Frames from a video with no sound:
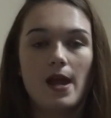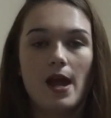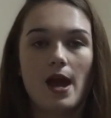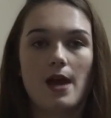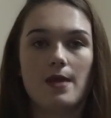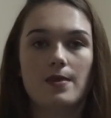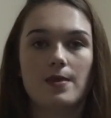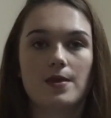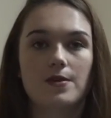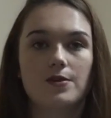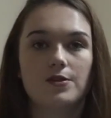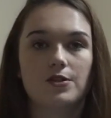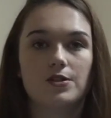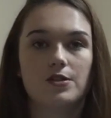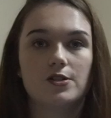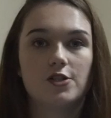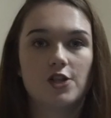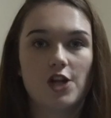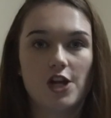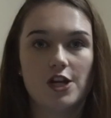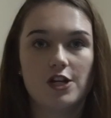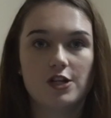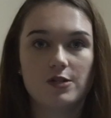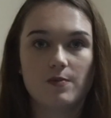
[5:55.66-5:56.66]
and then just
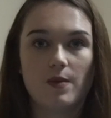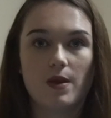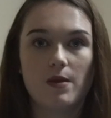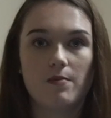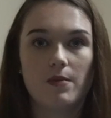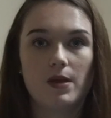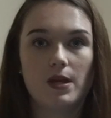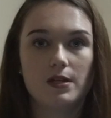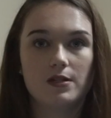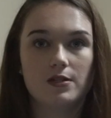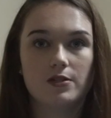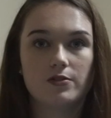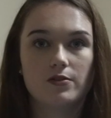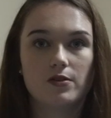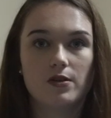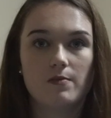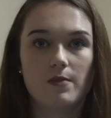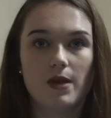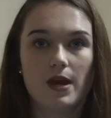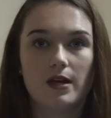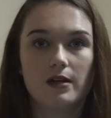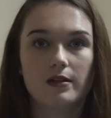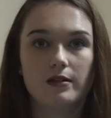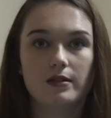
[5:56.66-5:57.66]
change my Main Street
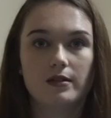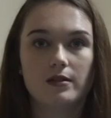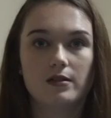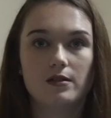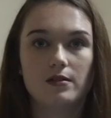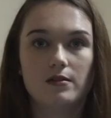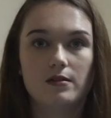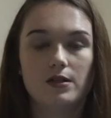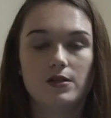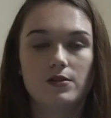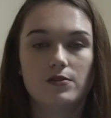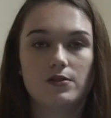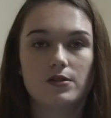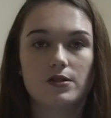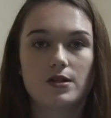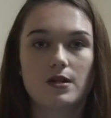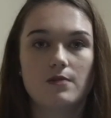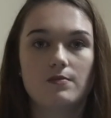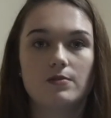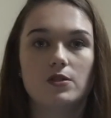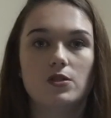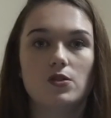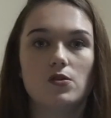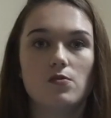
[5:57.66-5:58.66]
Madeline
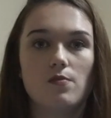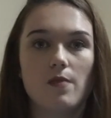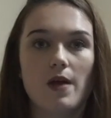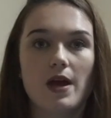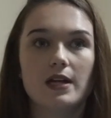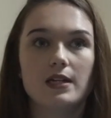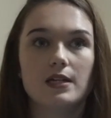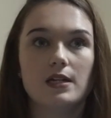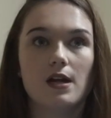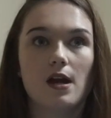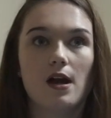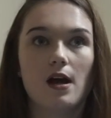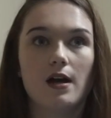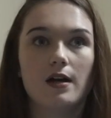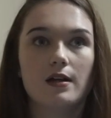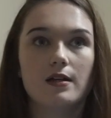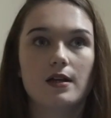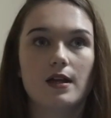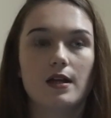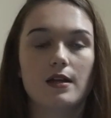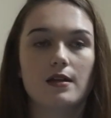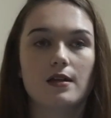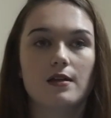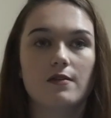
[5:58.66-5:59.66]
username to Maddy
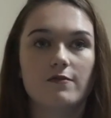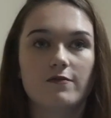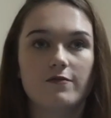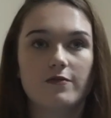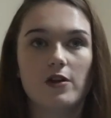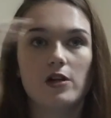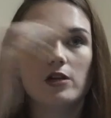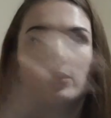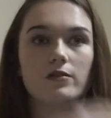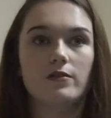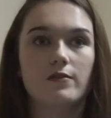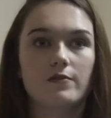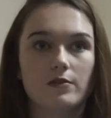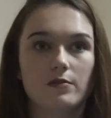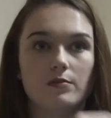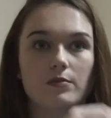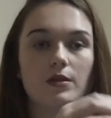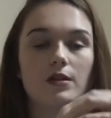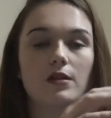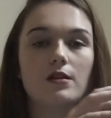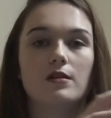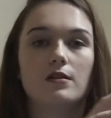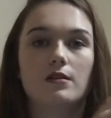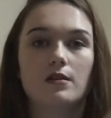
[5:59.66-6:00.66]
and then follow
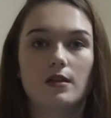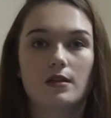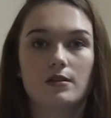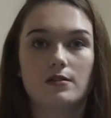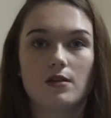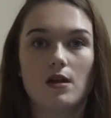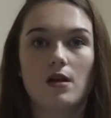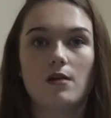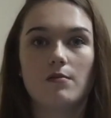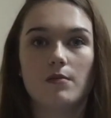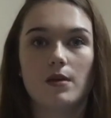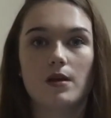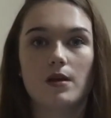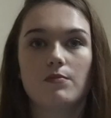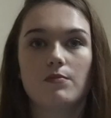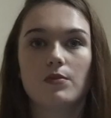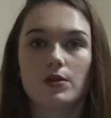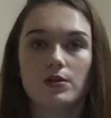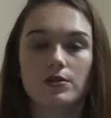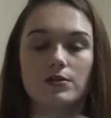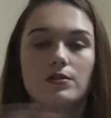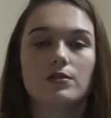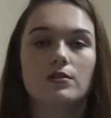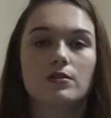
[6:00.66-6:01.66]
everybody that's on
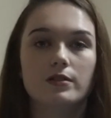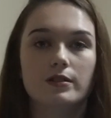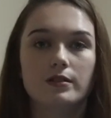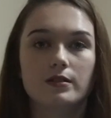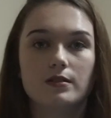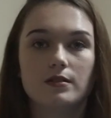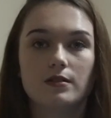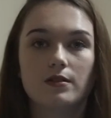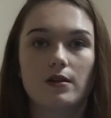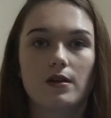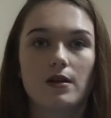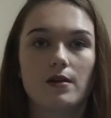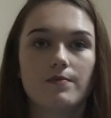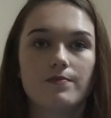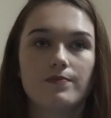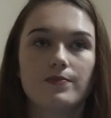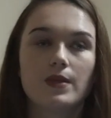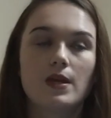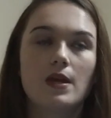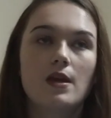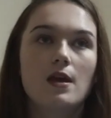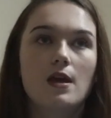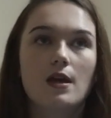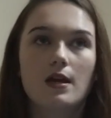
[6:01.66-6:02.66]
personal Instagram,
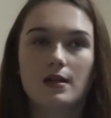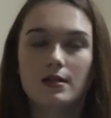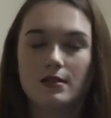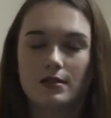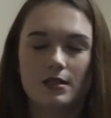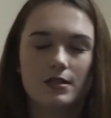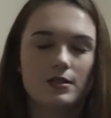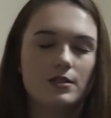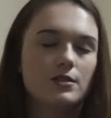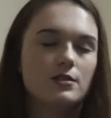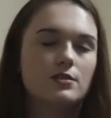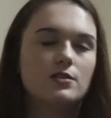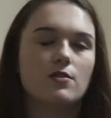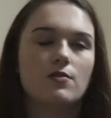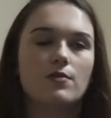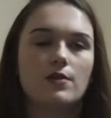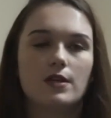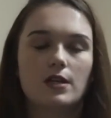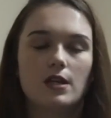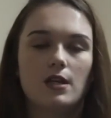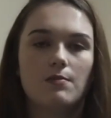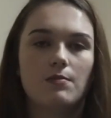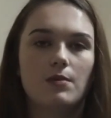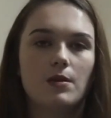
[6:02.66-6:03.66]
because I just don't
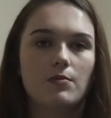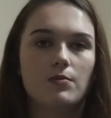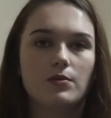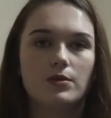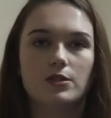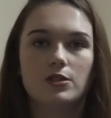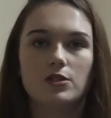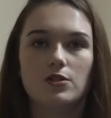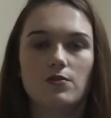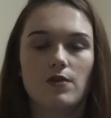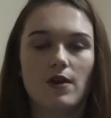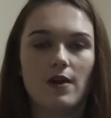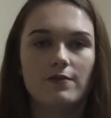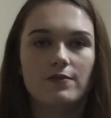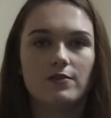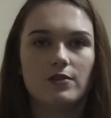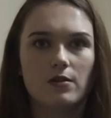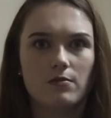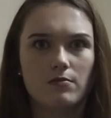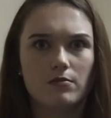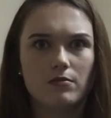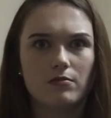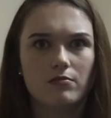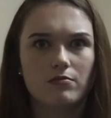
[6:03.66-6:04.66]
want to keep up with 2 after
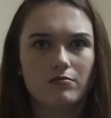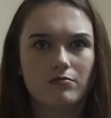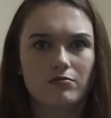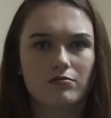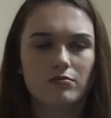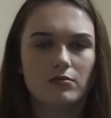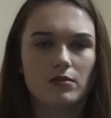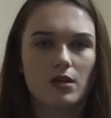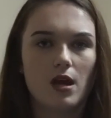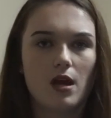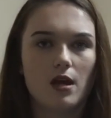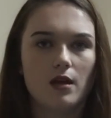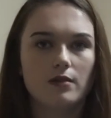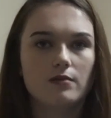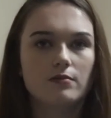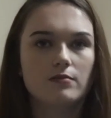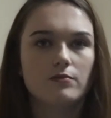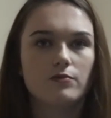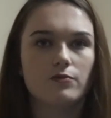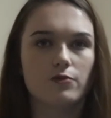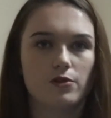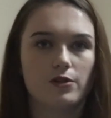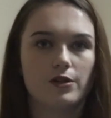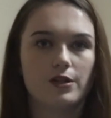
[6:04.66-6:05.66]
I'm not
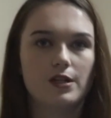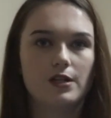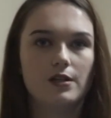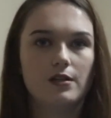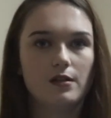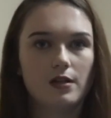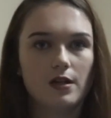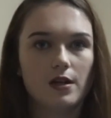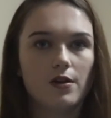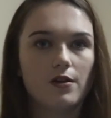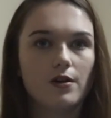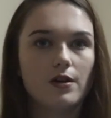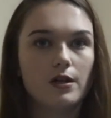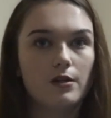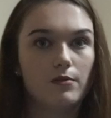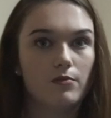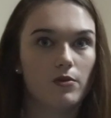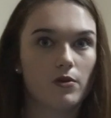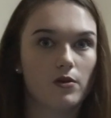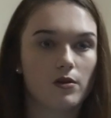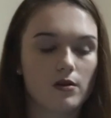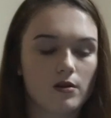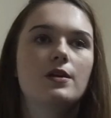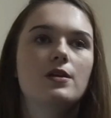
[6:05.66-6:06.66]
working here
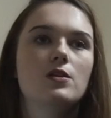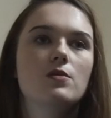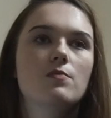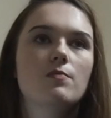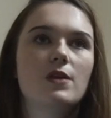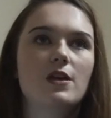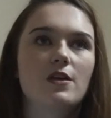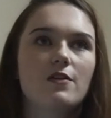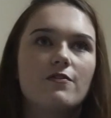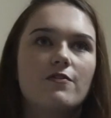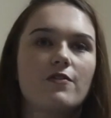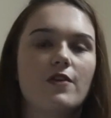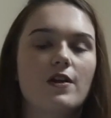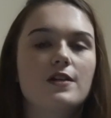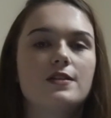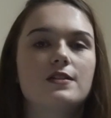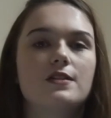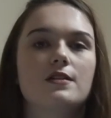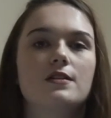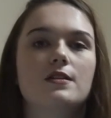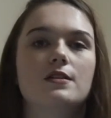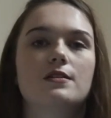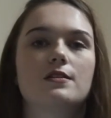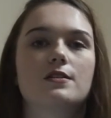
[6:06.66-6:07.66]
anymore. You make friends
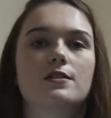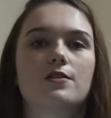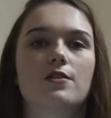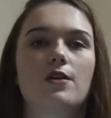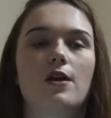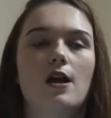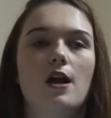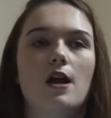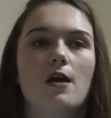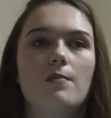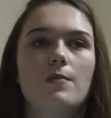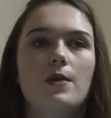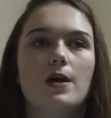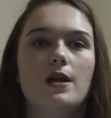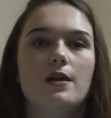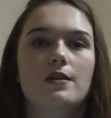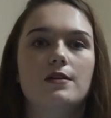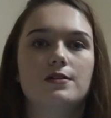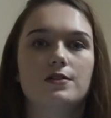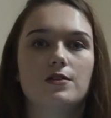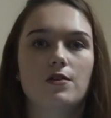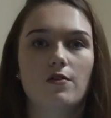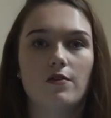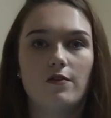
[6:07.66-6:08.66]
on Instagram,
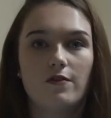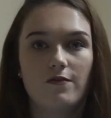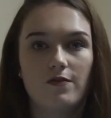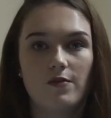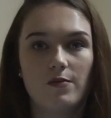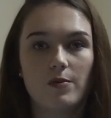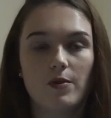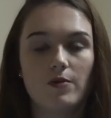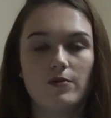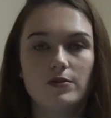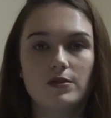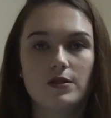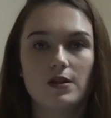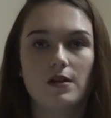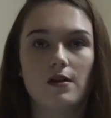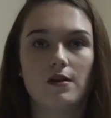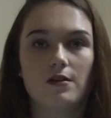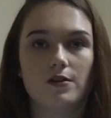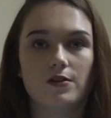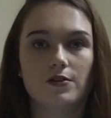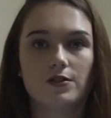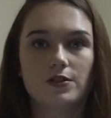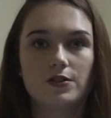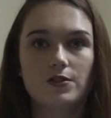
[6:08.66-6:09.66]
and so if you're posting on
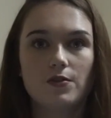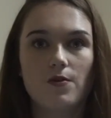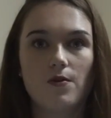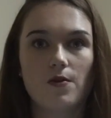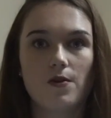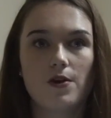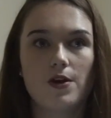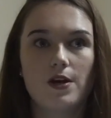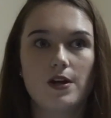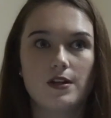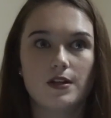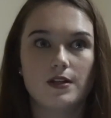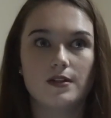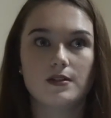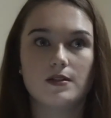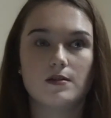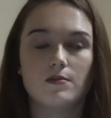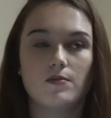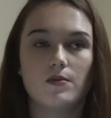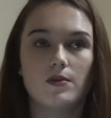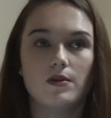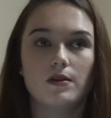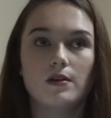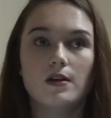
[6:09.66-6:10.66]
your story and then
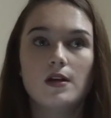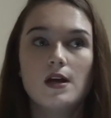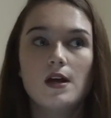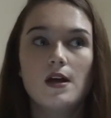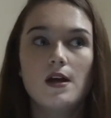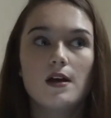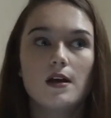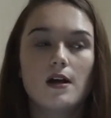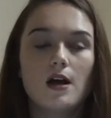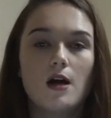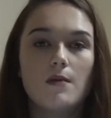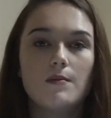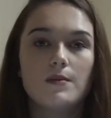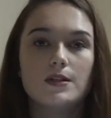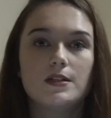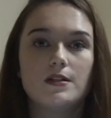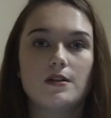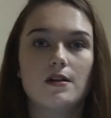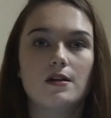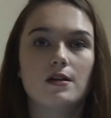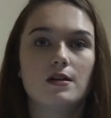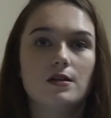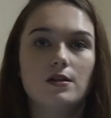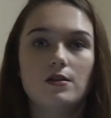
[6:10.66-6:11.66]
someone comments
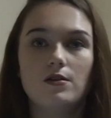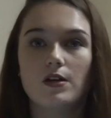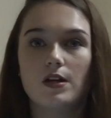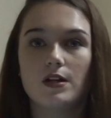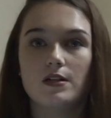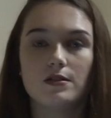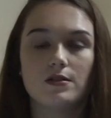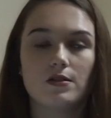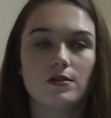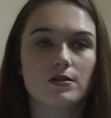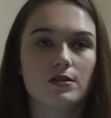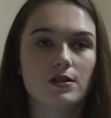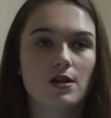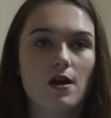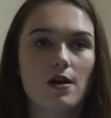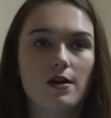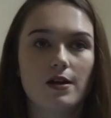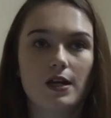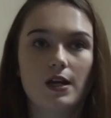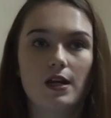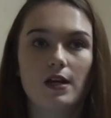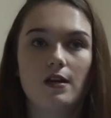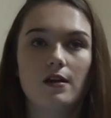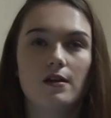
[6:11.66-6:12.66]
on it and you guys start
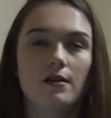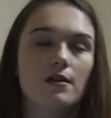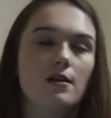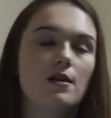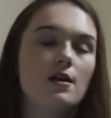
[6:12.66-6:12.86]
talking,